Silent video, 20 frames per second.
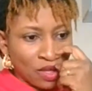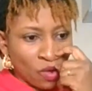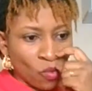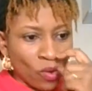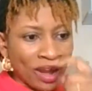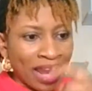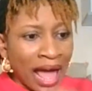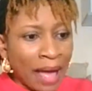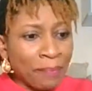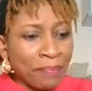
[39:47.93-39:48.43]

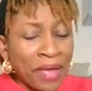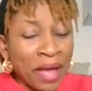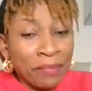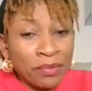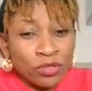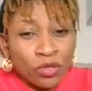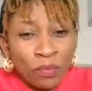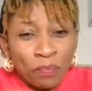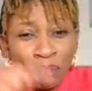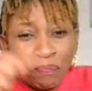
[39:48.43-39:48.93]
Will I be
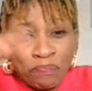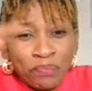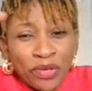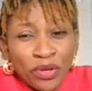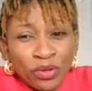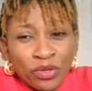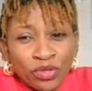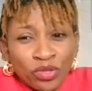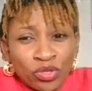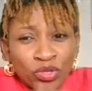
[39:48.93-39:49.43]
able to
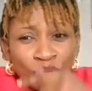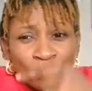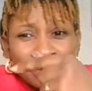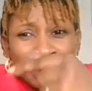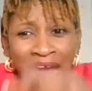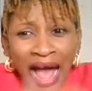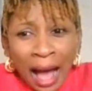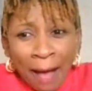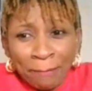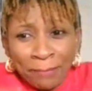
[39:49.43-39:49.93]
build
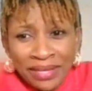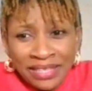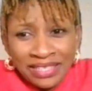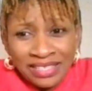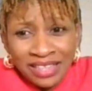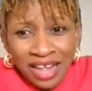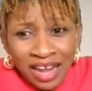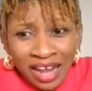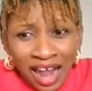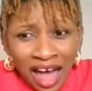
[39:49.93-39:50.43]
those habits
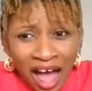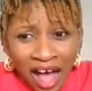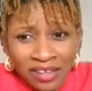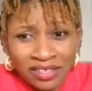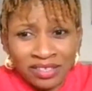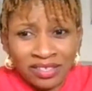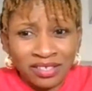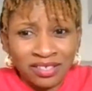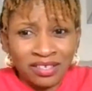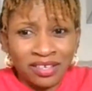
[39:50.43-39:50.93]
that
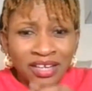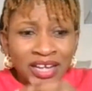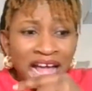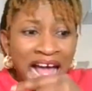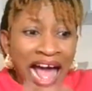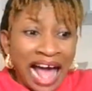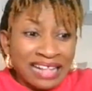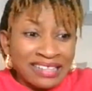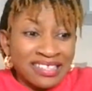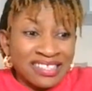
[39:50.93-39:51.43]
last
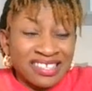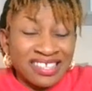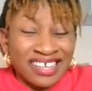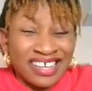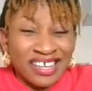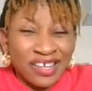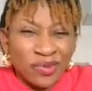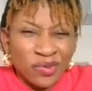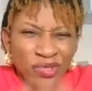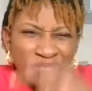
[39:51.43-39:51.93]
and
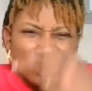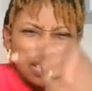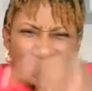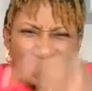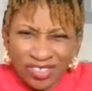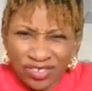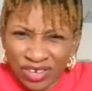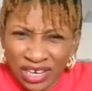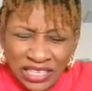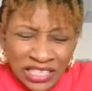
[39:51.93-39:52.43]
skills
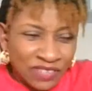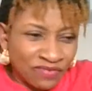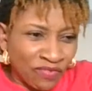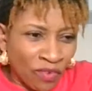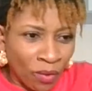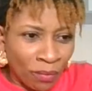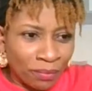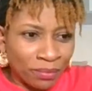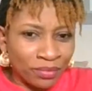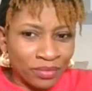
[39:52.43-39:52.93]
that
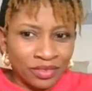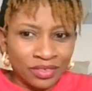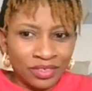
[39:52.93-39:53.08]
transform?